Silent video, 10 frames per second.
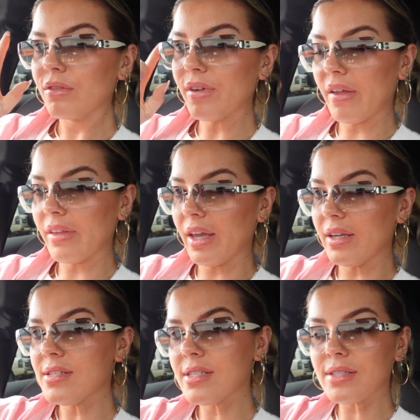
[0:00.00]
found
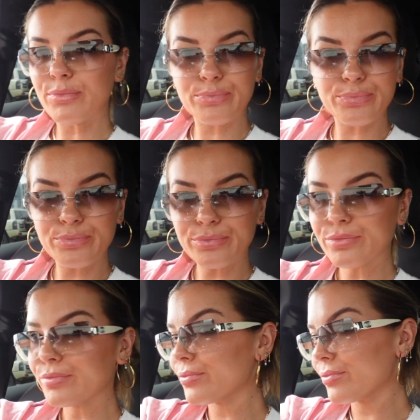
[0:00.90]
these,
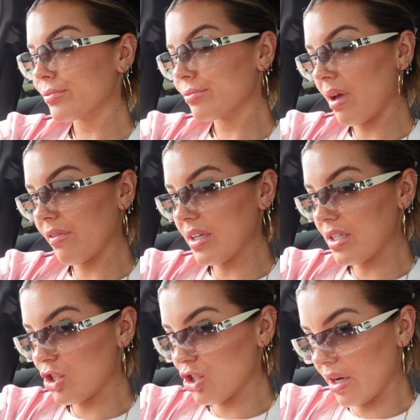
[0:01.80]
my
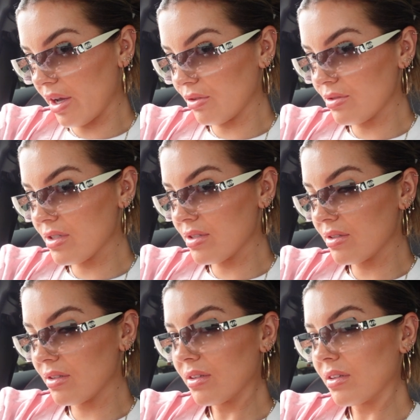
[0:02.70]
vintage Chanel's
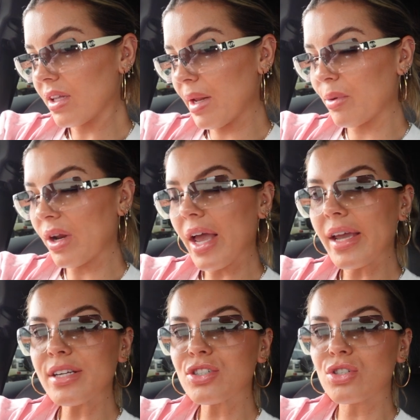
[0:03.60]
that I bought
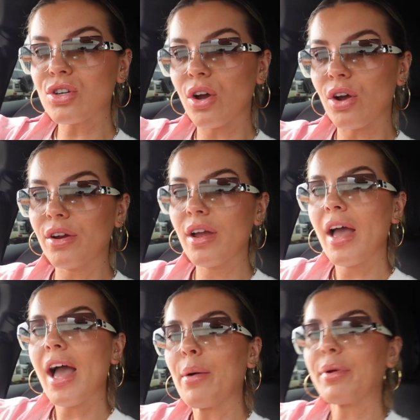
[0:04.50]
ages ago.
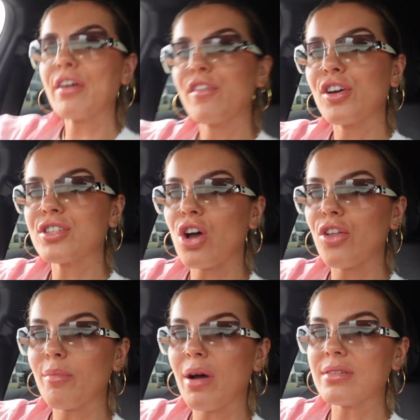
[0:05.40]
And when I first got
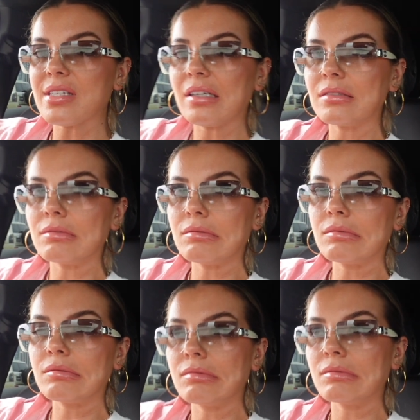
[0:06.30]
them, I was like,
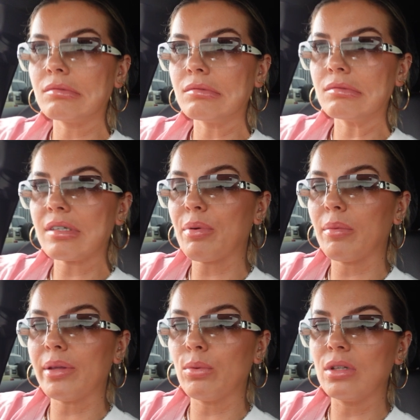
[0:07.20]
mm, I
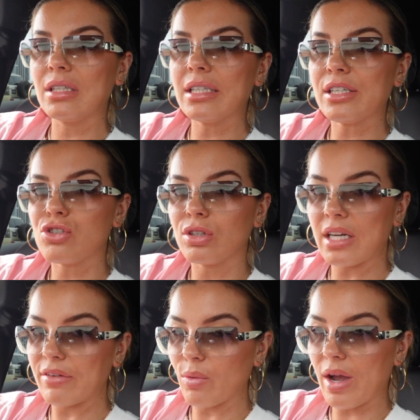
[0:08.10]
probably will literally
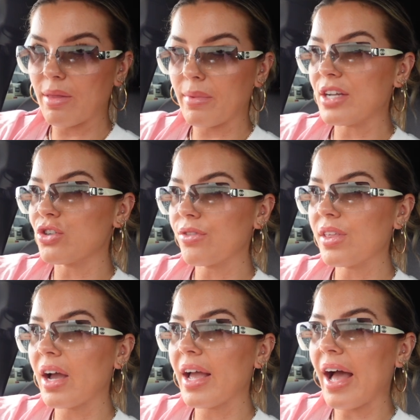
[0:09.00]
never wear them. And I don't
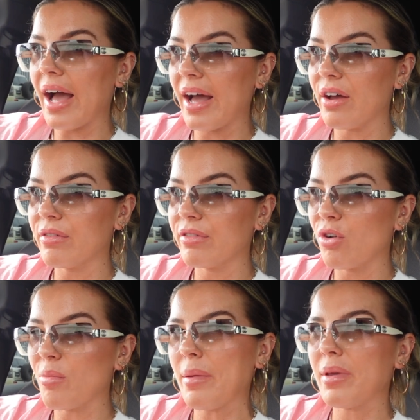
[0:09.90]
think I have,
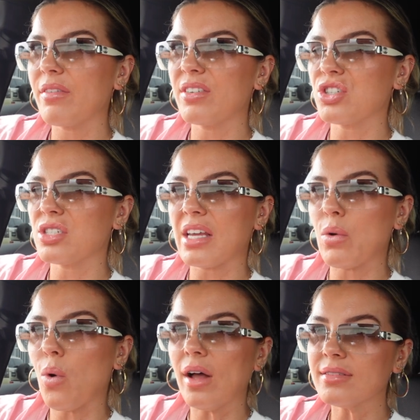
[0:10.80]
or maybe even just like
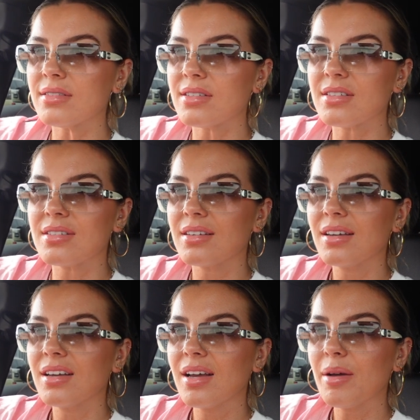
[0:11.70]
once,
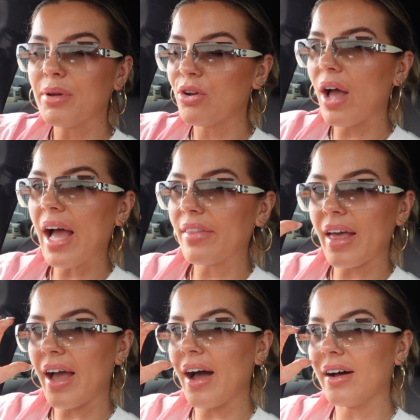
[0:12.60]
but not at the
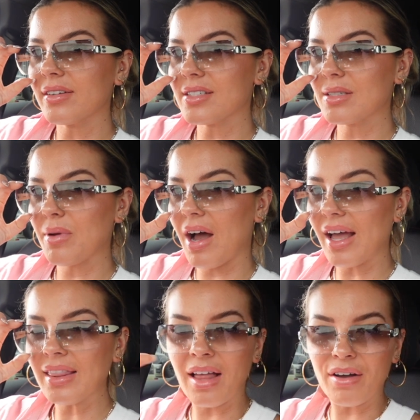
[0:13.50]
house. But
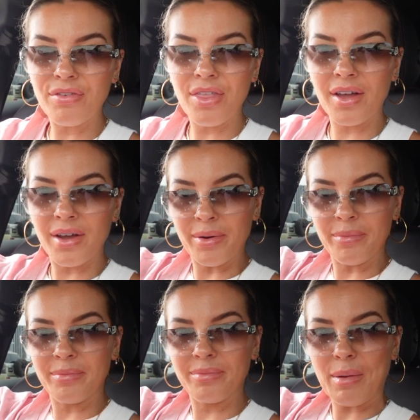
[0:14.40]
I love
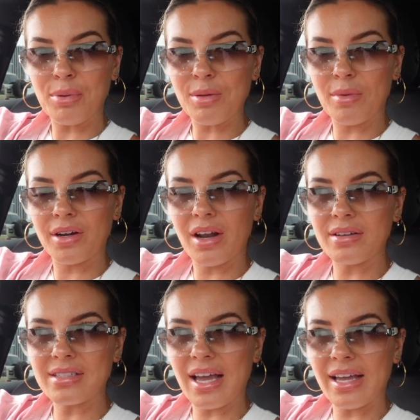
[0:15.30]
them. I put them on and I
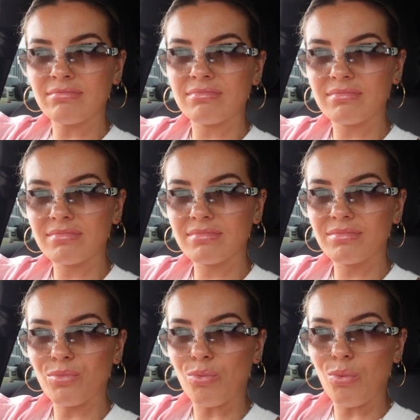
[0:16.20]
was like,
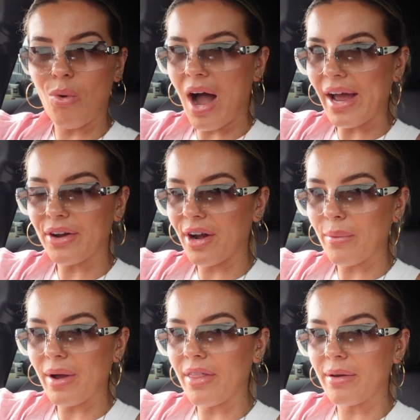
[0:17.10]
why don't I
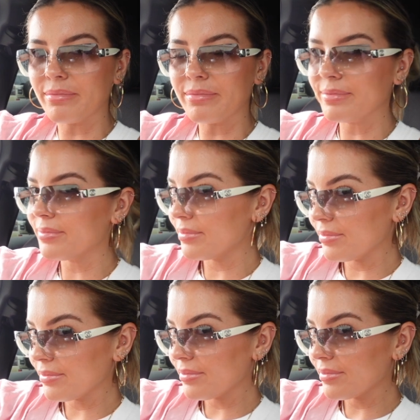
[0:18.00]
wear them?
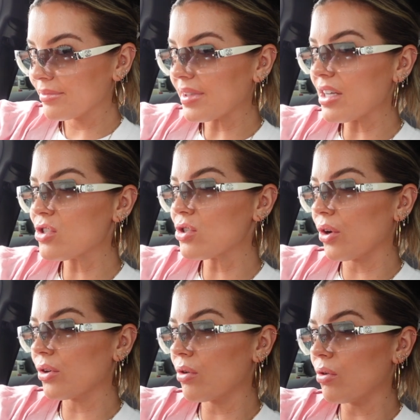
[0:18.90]
They're
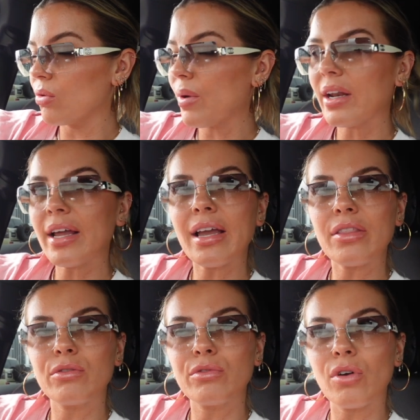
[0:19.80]
so cool. Where did I
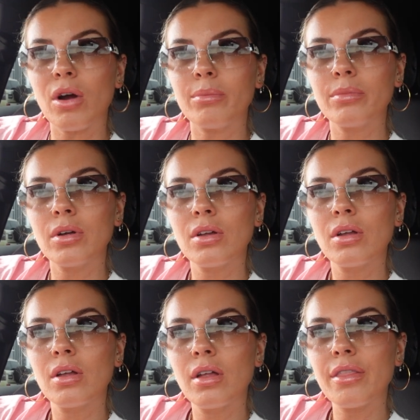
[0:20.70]
get them from?
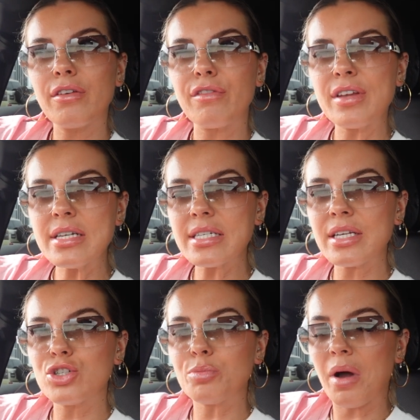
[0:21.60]
The
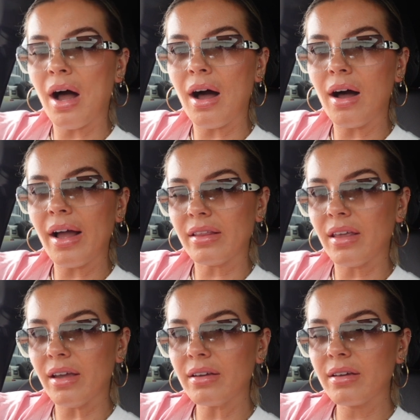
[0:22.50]
Vintage Bar, I
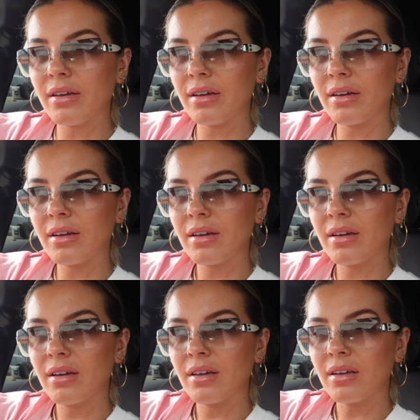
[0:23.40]
think.
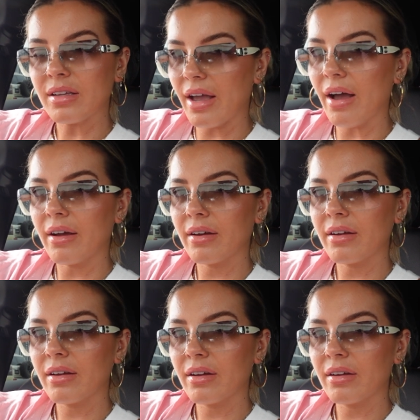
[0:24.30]
Yeah,
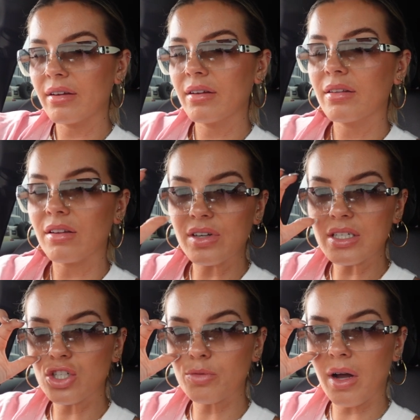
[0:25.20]
the
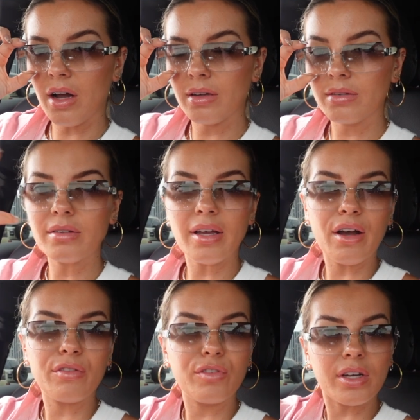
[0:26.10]
Vintage Bar.
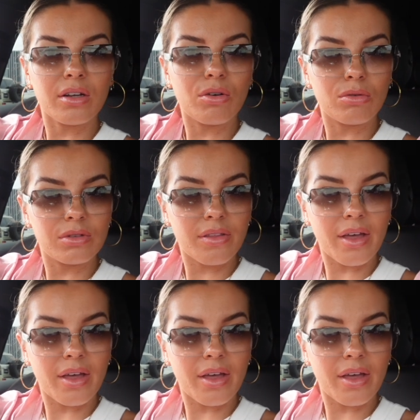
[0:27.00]
How freaking cool are